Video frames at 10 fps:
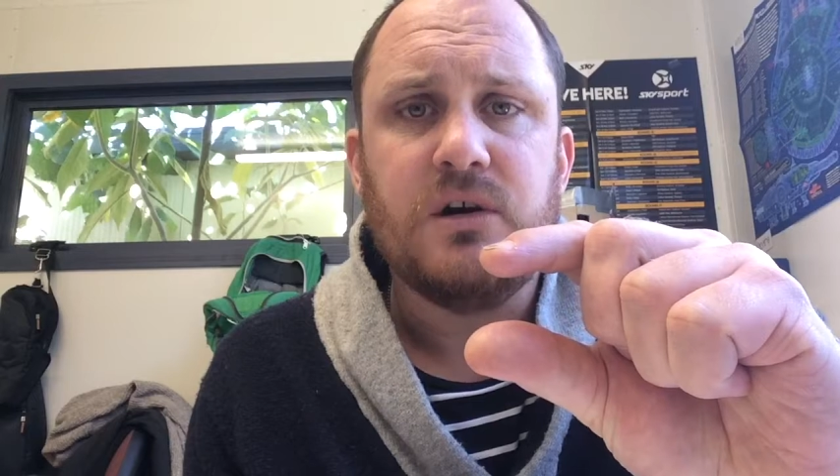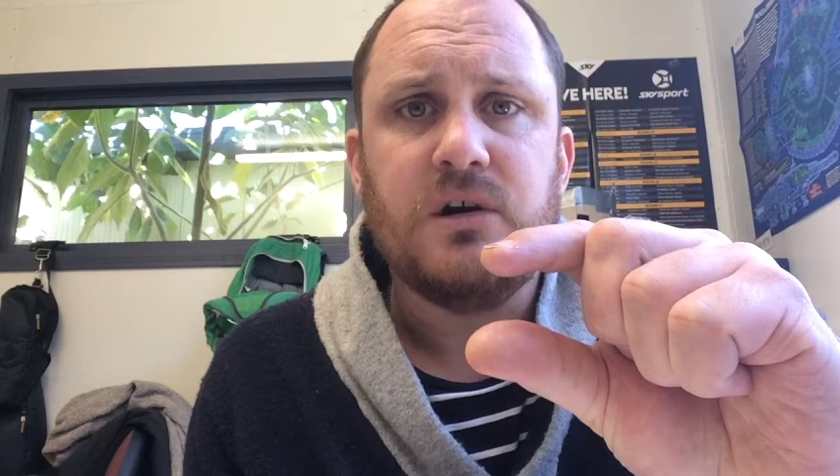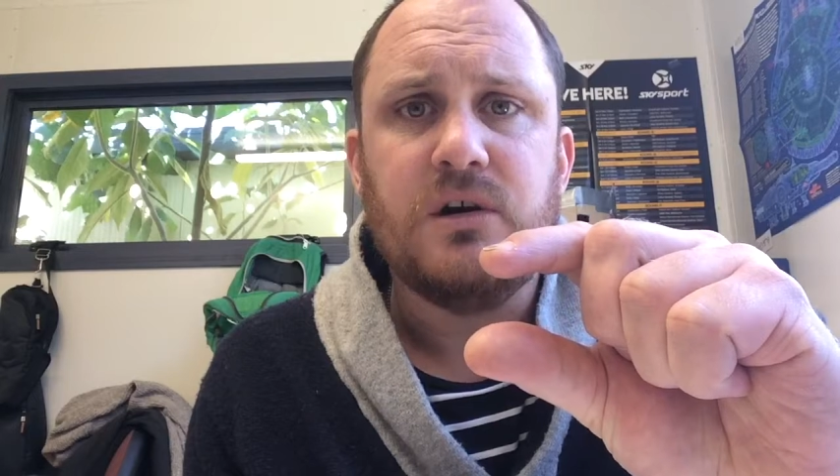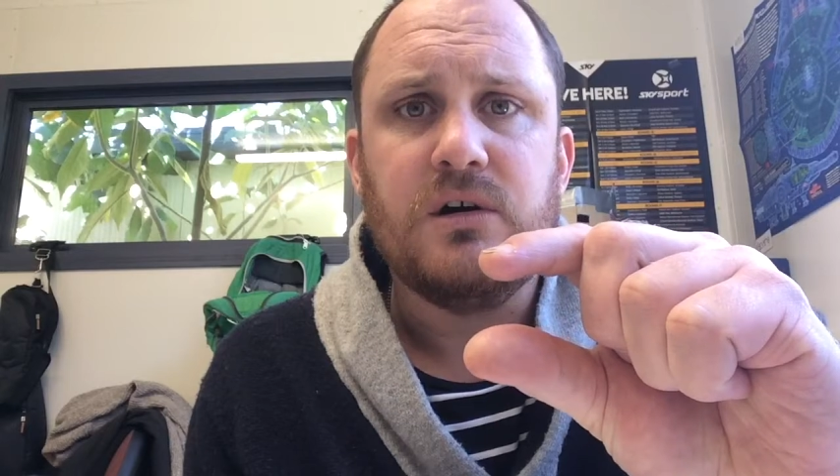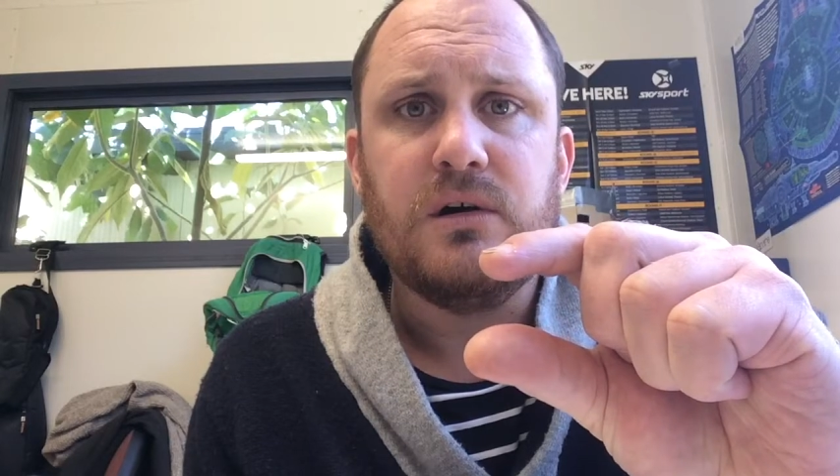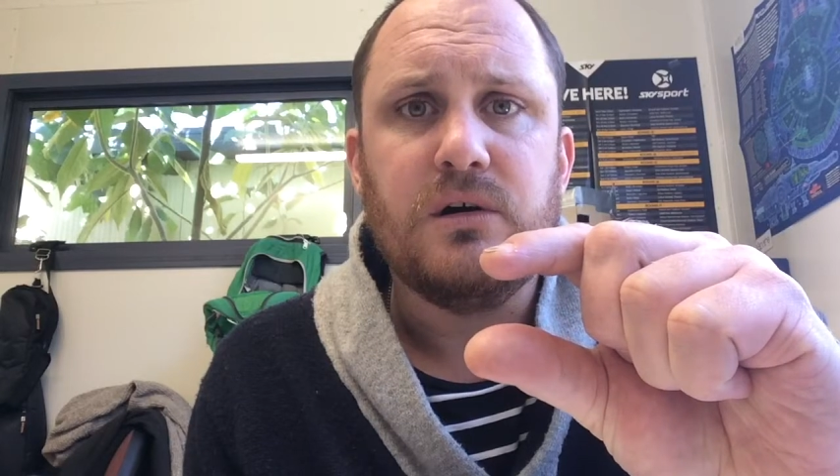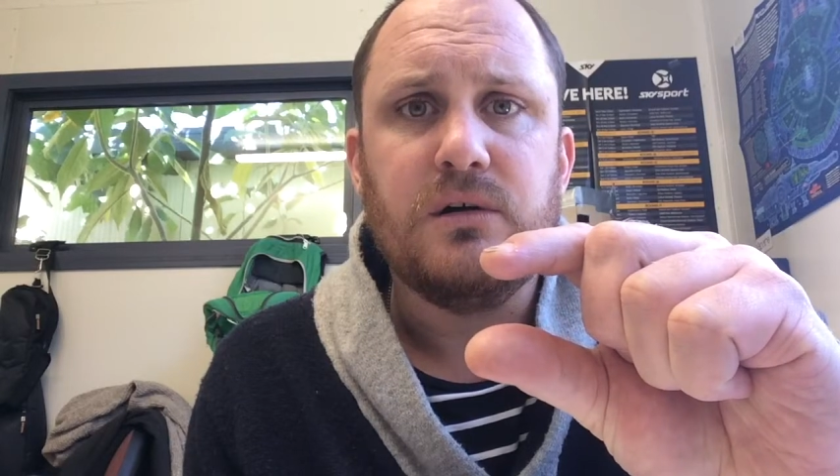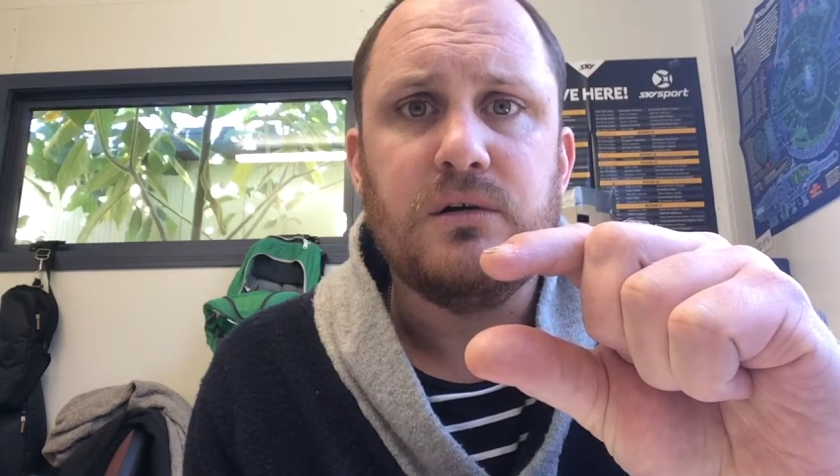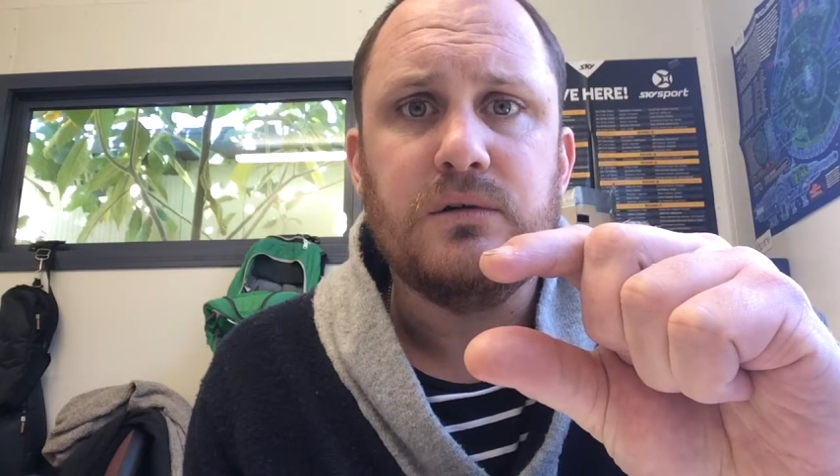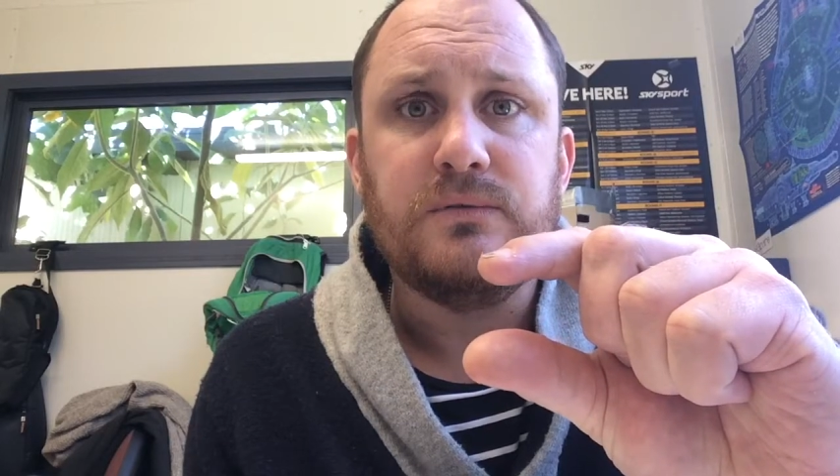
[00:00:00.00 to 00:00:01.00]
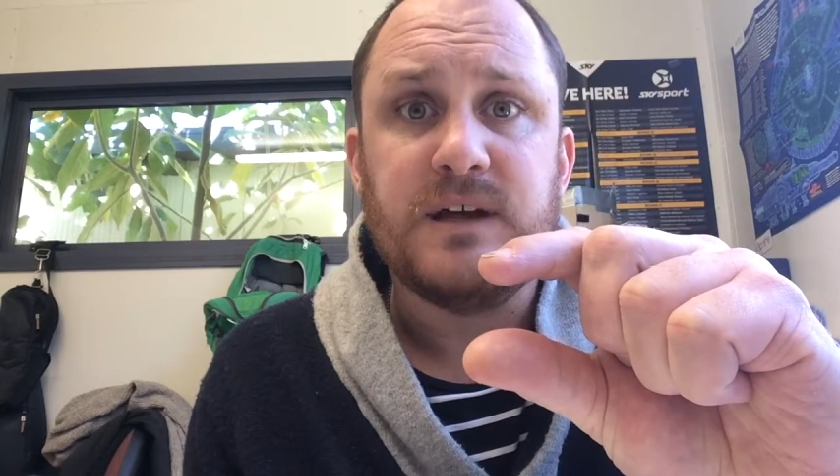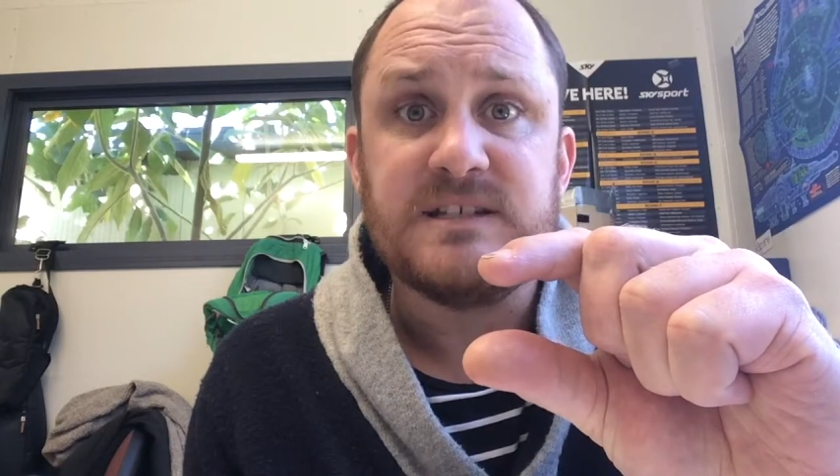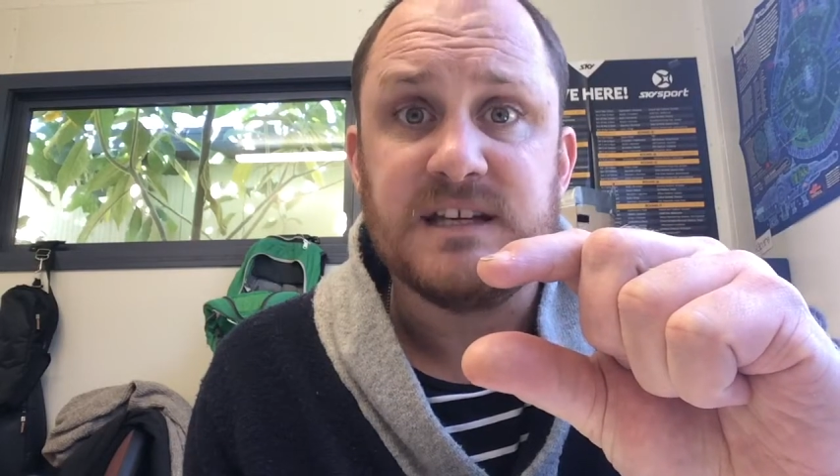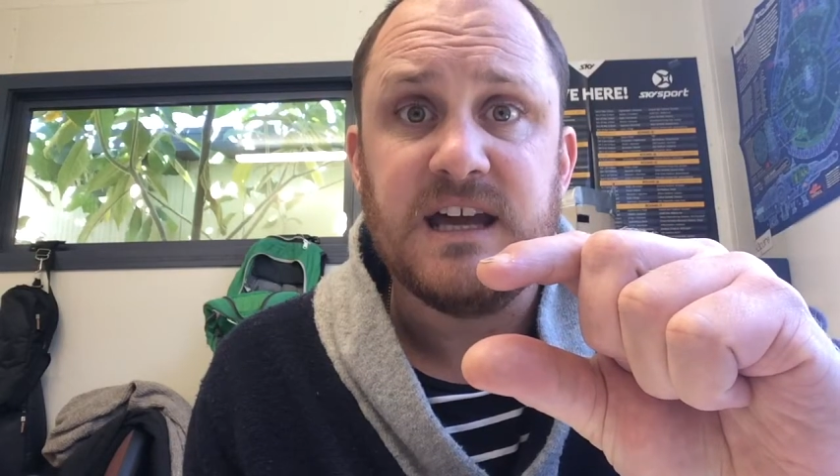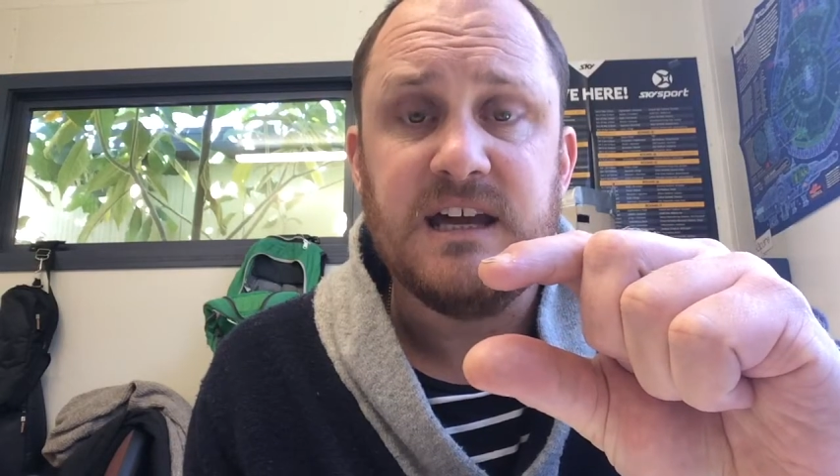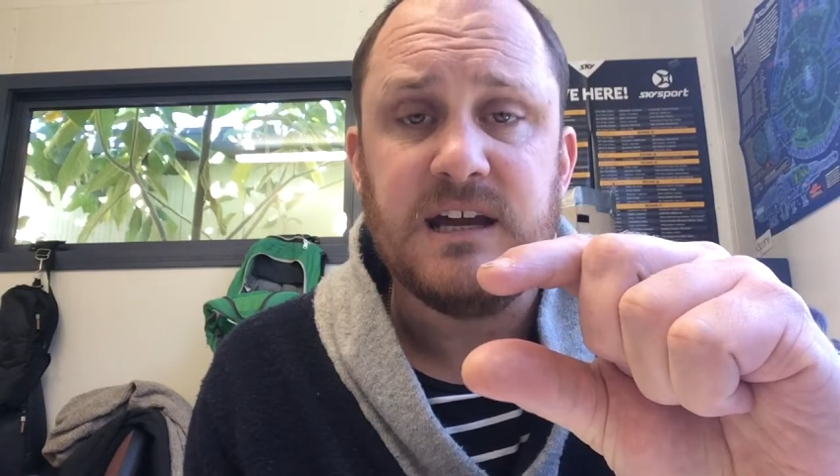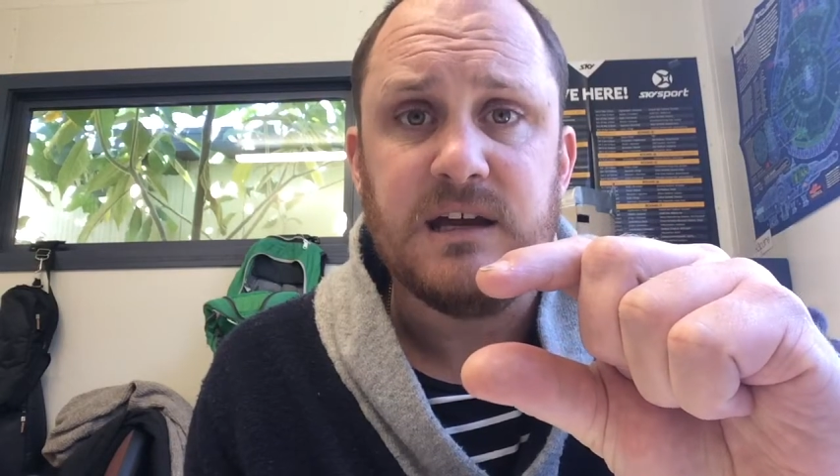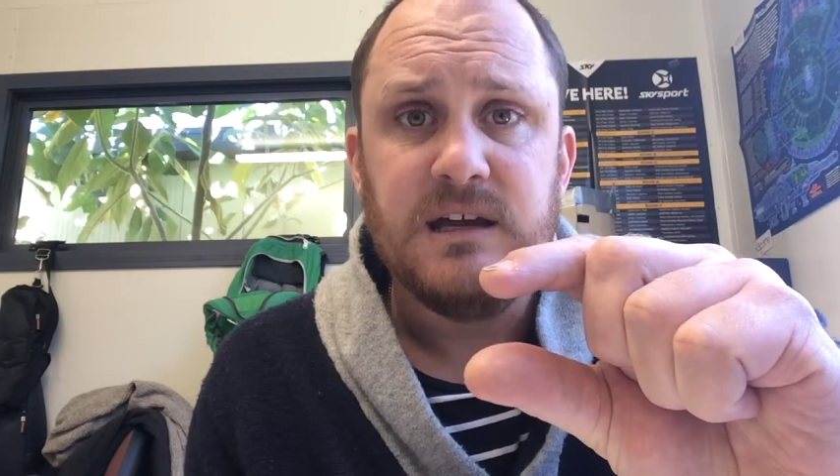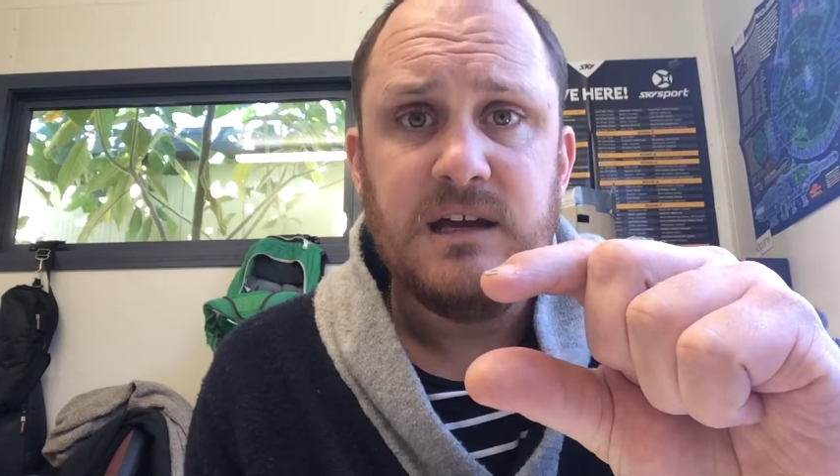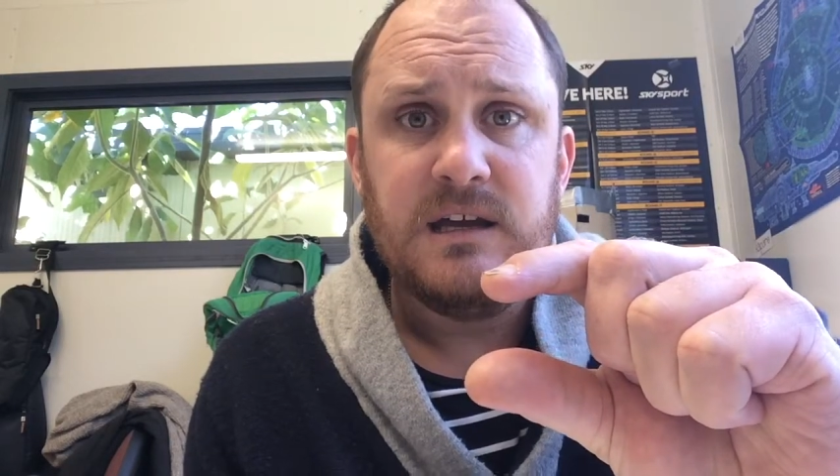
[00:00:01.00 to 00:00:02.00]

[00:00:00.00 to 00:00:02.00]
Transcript: of a cicada.